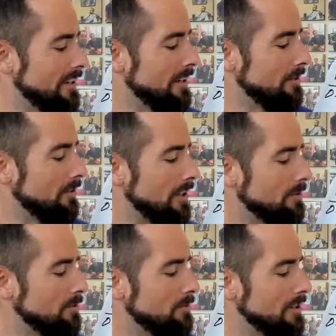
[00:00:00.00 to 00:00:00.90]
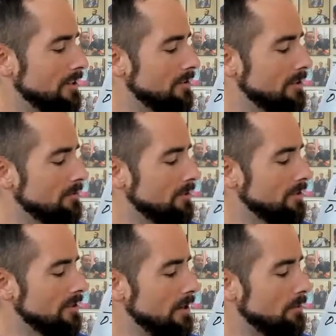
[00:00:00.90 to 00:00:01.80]
Well, that's what we do as real
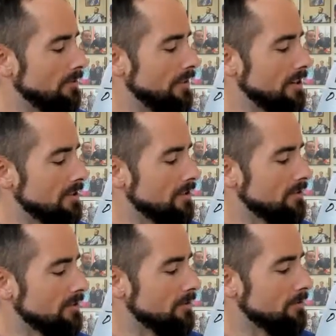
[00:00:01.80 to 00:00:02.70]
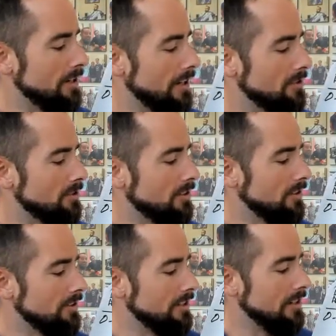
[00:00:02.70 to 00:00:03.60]
estate professionals is we get you
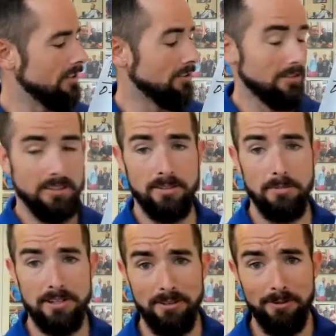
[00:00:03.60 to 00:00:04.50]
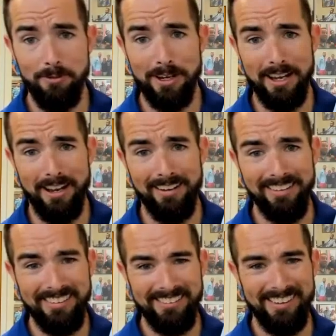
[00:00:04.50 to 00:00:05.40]
good deals, especially if we can,
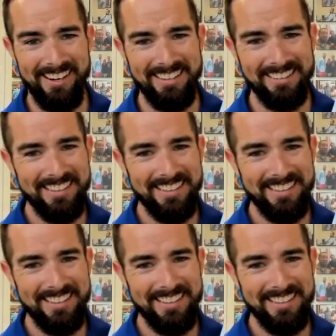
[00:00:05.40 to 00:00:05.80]
right?